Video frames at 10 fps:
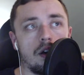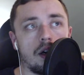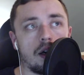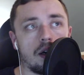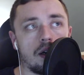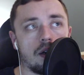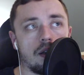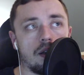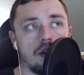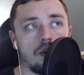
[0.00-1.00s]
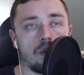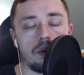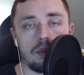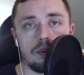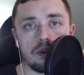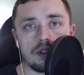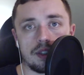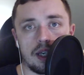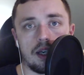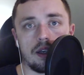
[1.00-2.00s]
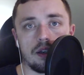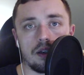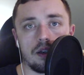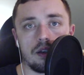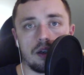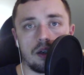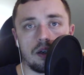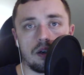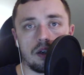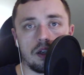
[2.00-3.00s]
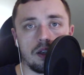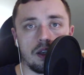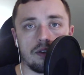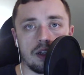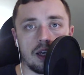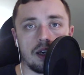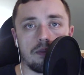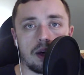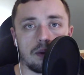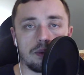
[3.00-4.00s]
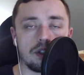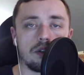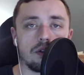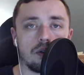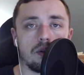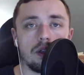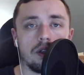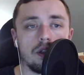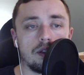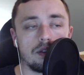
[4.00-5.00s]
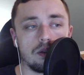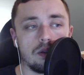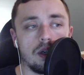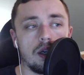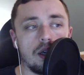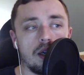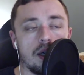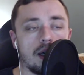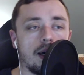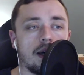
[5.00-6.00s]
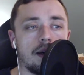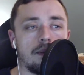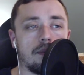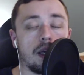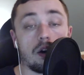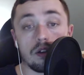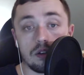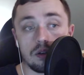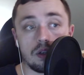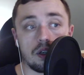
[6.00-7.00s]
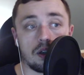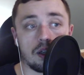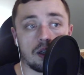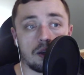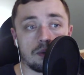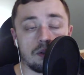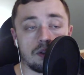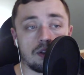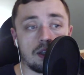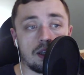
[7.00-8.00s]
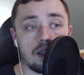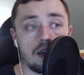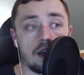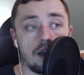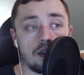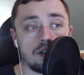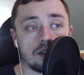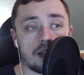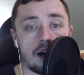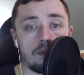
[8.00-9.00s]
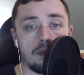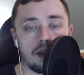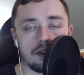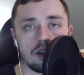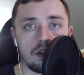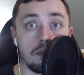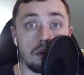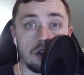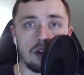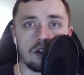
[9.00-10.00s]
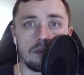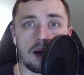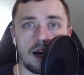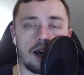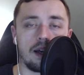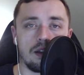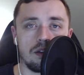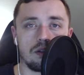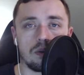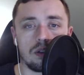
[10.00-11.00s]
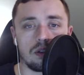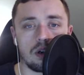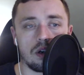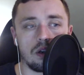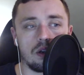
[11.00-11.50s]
what people are saying on any given day about a particular coin. And so, and also it helps you to see just how big the communities behind these coins are,